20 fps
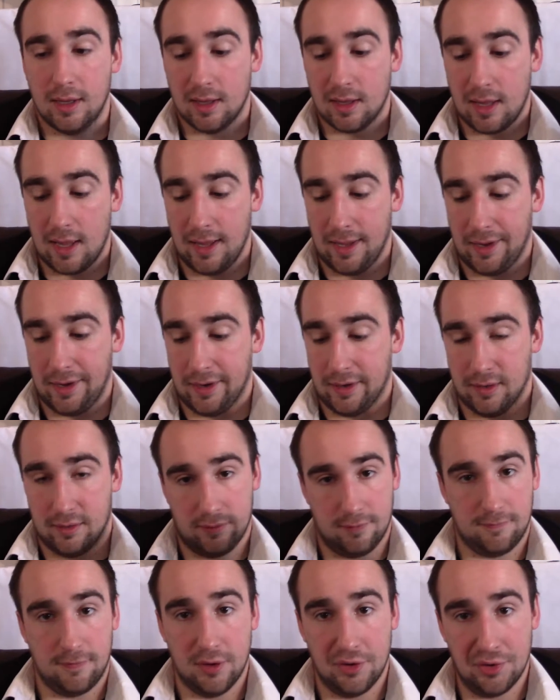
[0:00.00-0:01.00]
And the
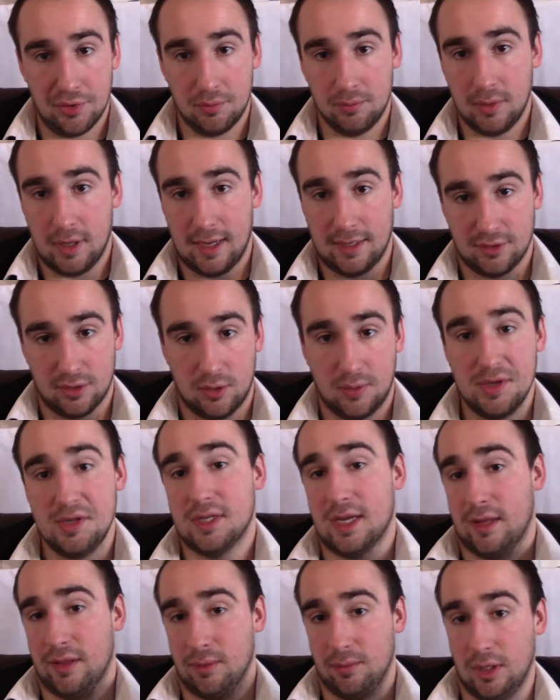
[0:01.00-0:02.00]
foam, as always,
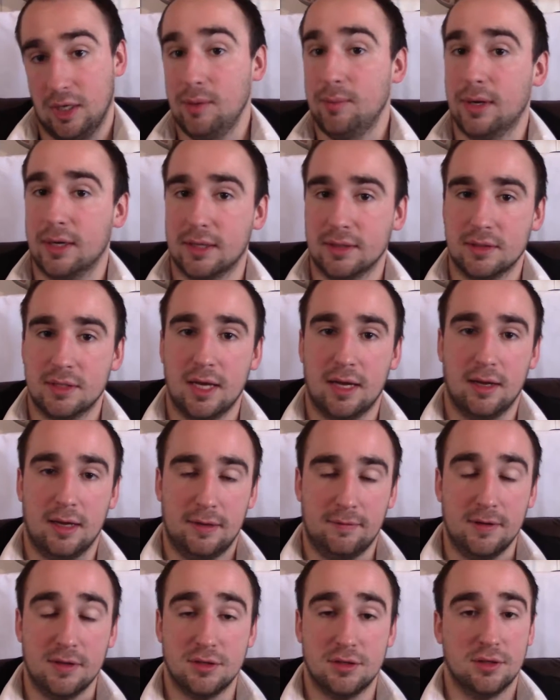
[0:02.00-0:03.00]
and the Bloody Bucket
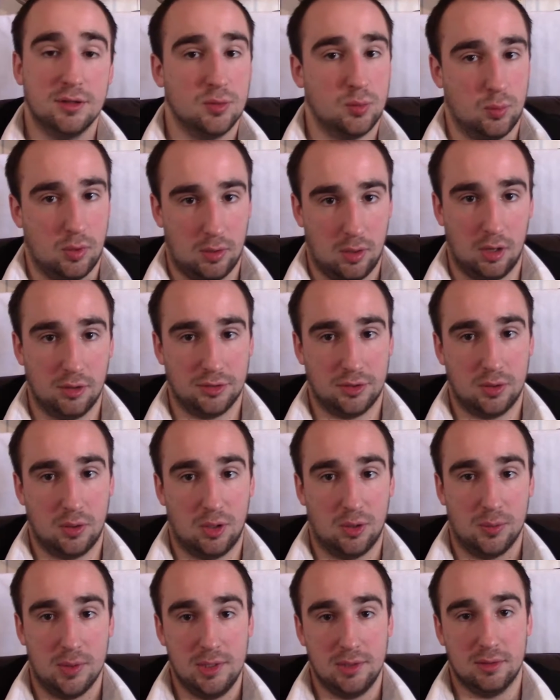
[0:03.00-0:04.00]
adventures, also
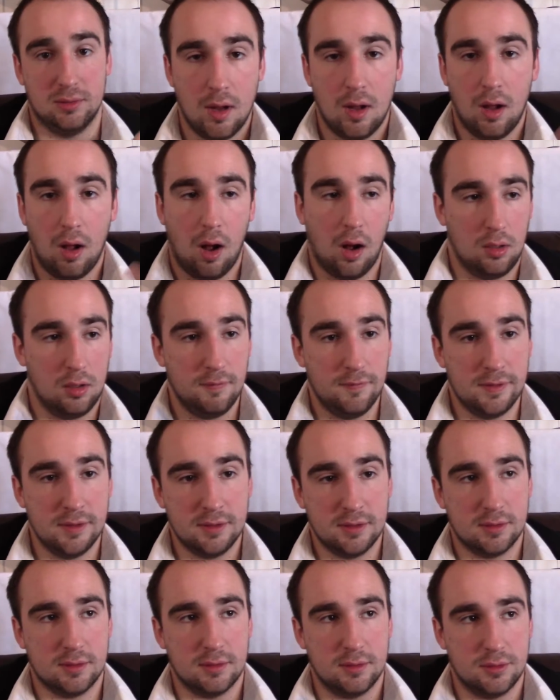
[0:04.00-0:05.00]
always. All of
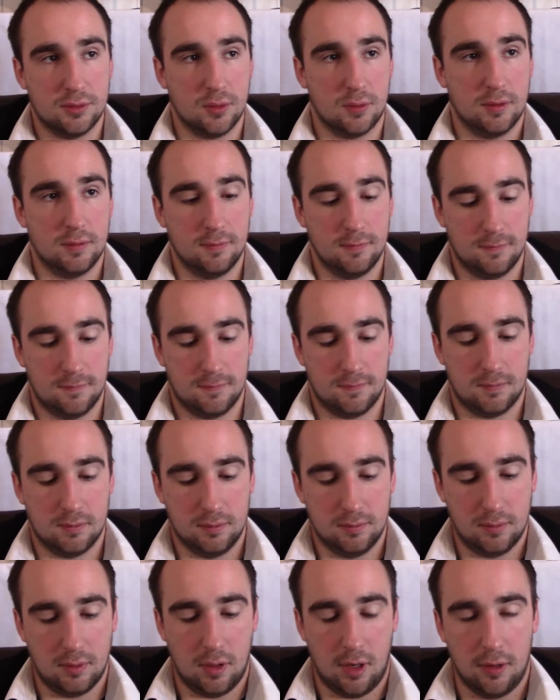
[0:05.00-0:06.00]

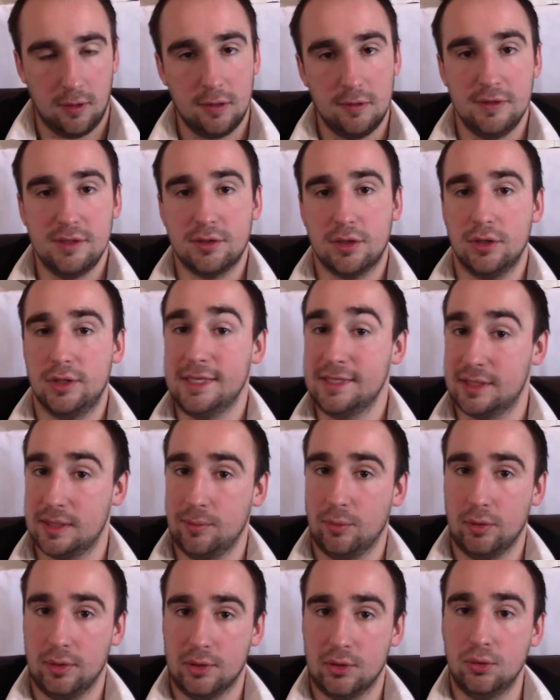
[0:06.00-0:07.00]
these goodies seem
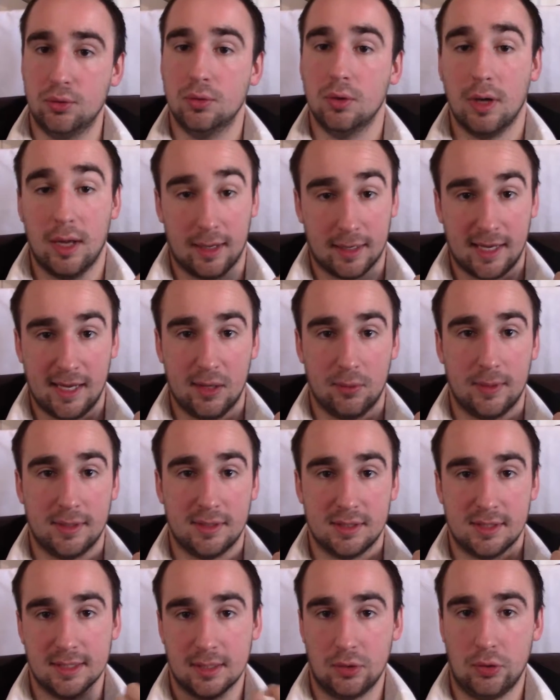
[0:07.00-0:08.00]
really cool. I can't wait to
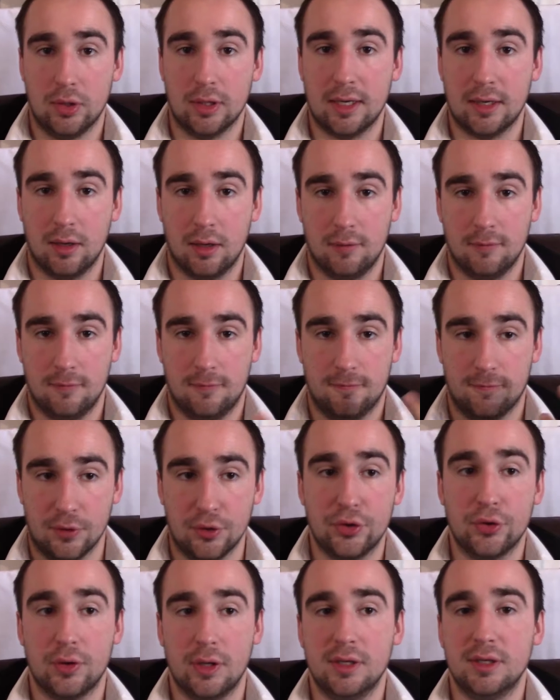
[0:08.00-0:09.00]
take a look
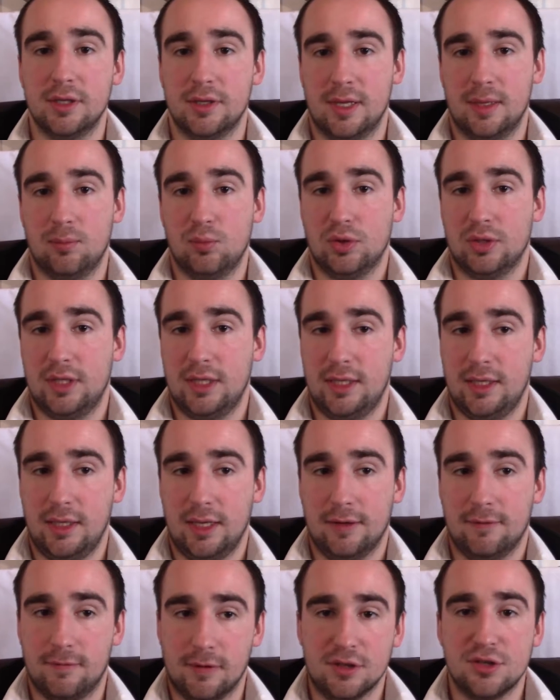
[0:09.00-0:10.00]
further into them with the
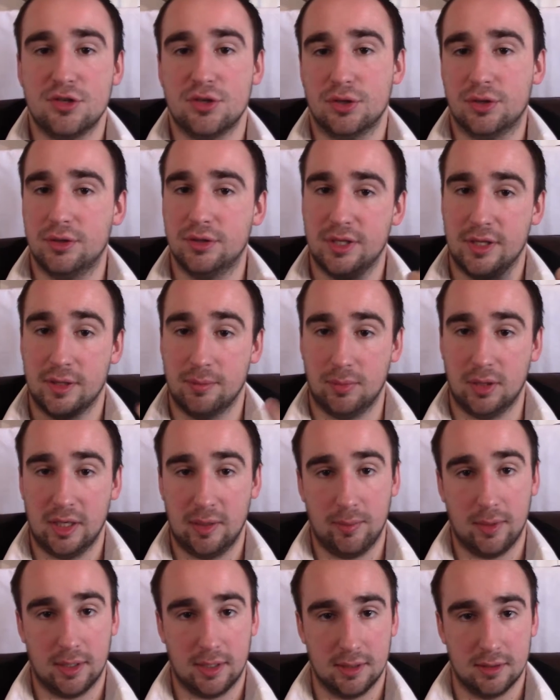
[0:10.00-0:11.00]
adventures and the Bloody
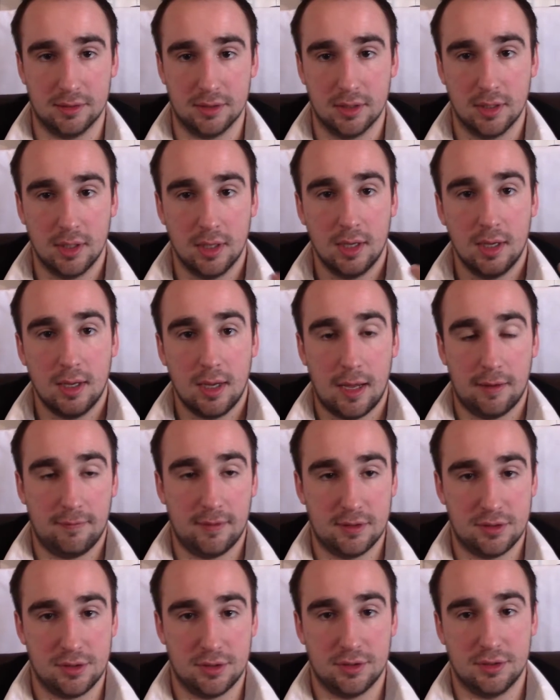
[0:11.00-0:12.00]
Bucket
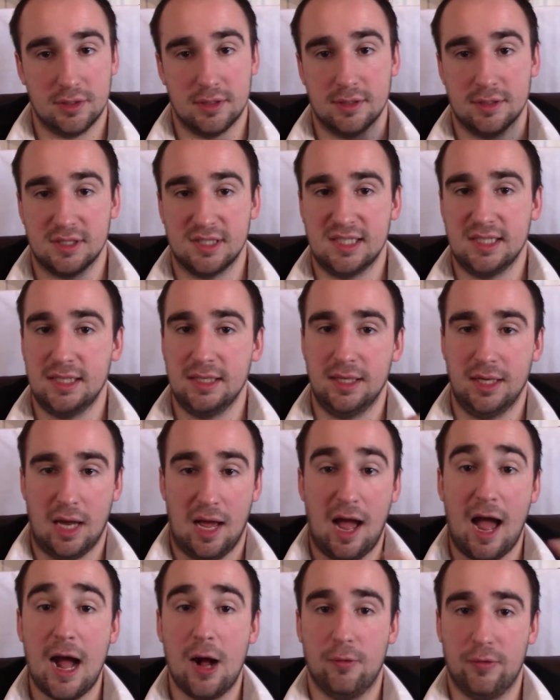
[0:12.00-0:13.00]
adventures and see
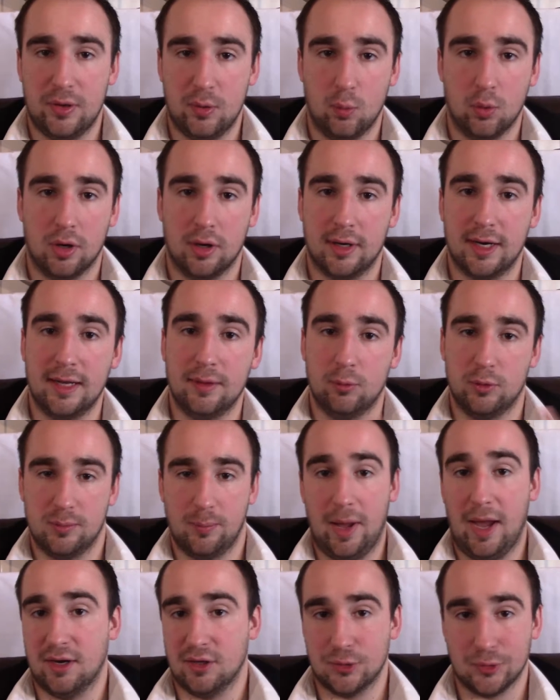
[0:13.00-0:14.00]
how they work and the
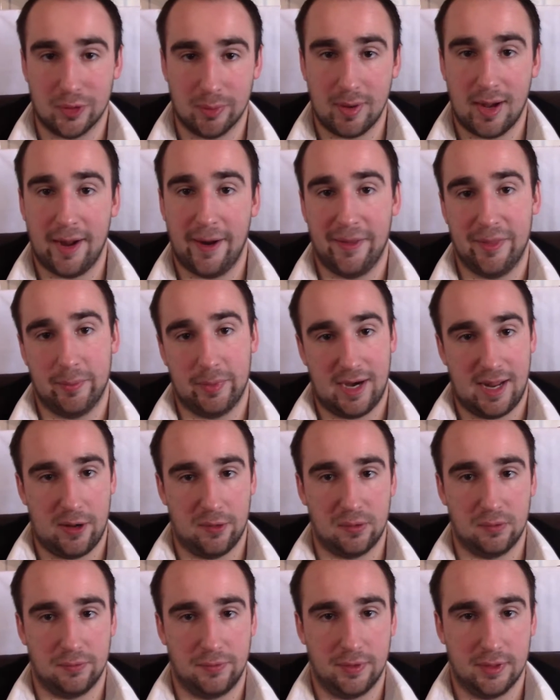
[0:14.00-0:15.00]
backstory behind them and
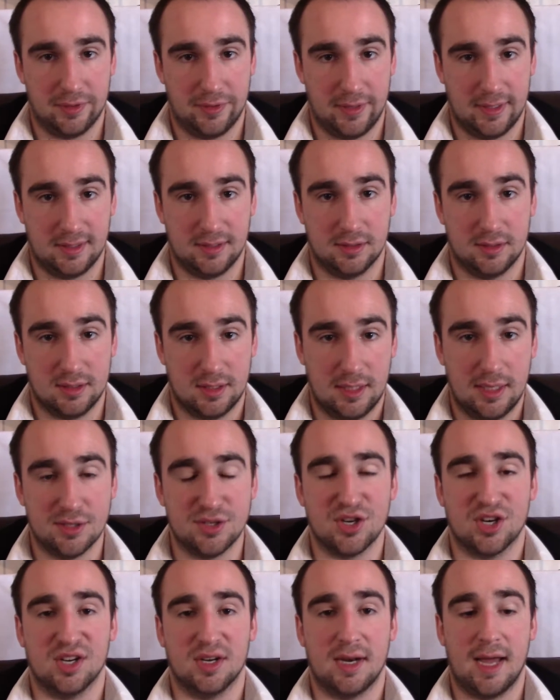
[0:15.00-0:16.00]
how the things
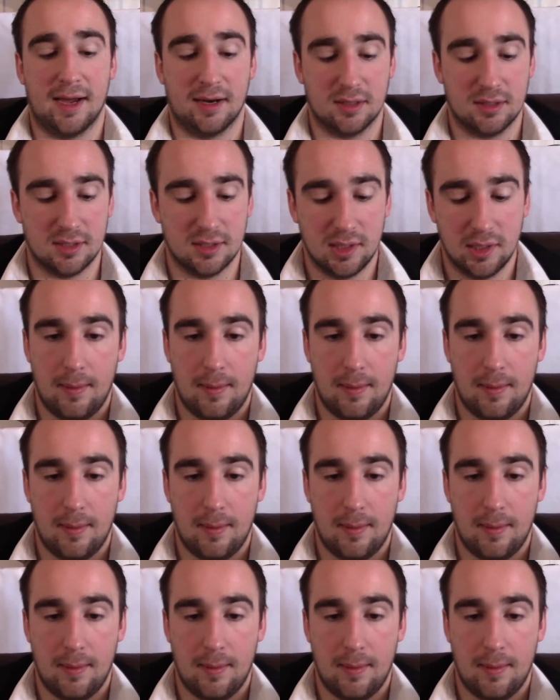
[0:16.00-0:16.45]
interconnect.